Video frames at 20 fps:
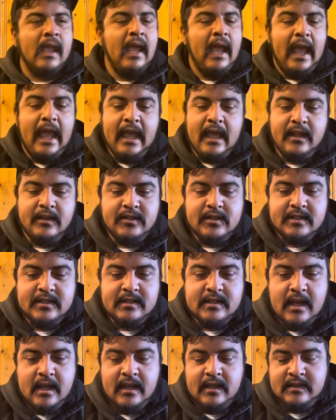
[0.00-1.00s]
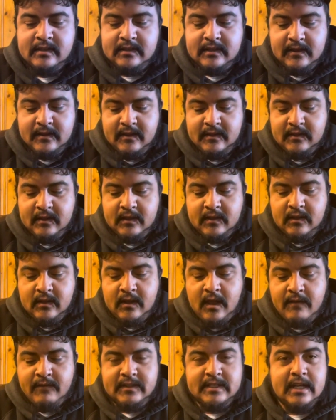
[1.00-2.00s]
and just the
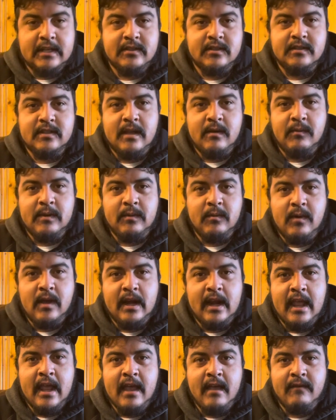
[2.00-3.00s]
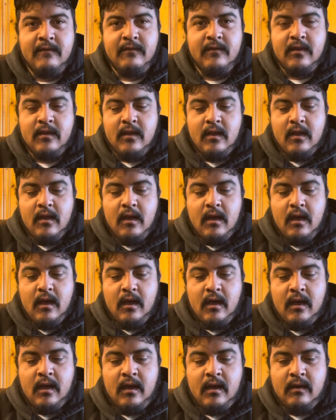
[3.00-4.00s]
conversations that we want to have
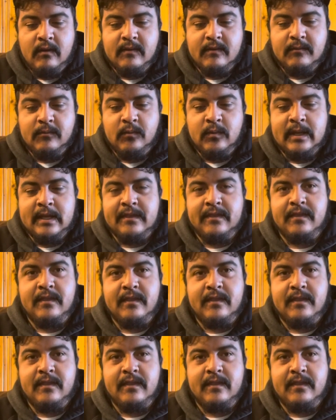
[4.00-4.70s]
with